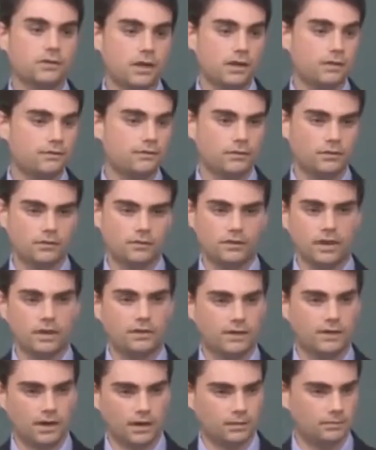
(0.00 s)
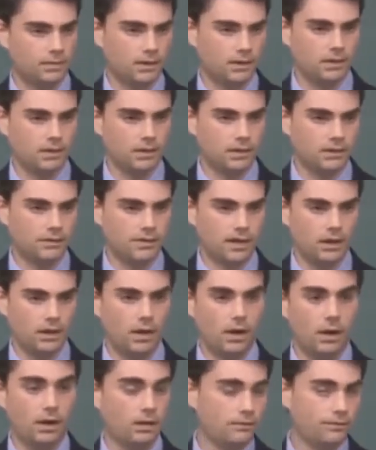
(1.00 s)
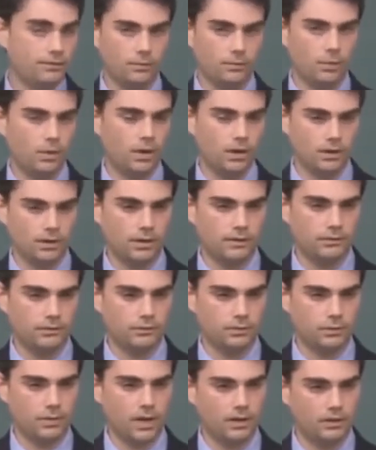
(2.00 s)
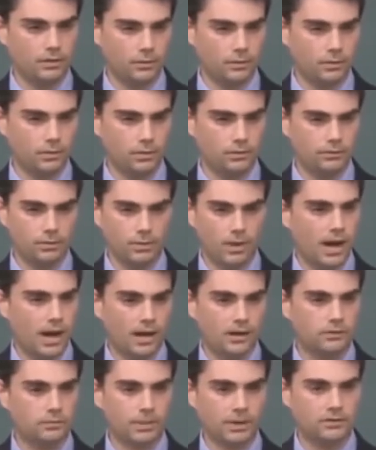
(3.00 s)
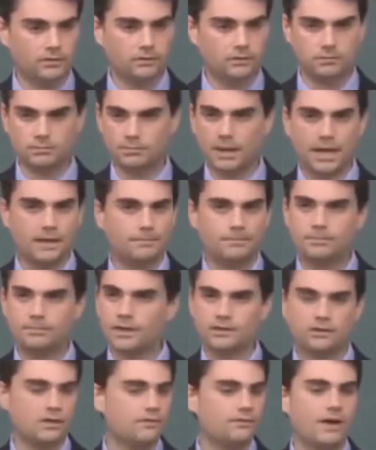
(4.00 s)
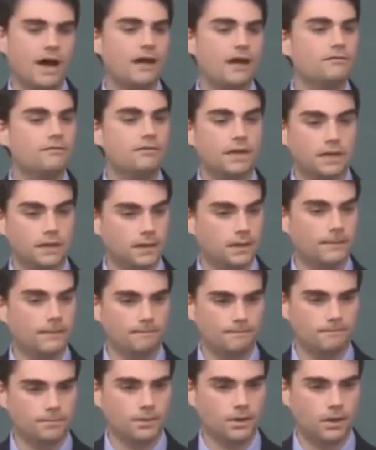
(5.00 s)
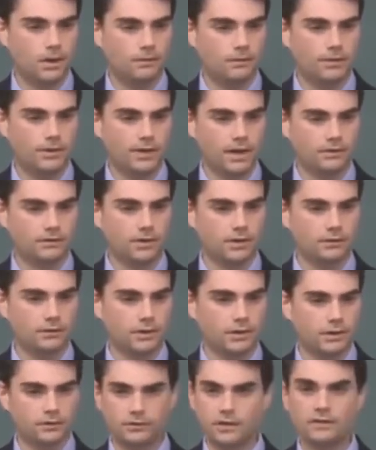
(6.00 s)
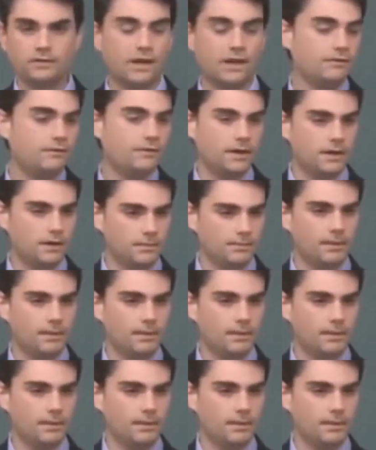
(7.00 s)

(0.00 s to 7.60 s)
Let's say, for the sake of argument, that all of the water levels around the world rise by let's say 5 feet over the next 100 years, say 10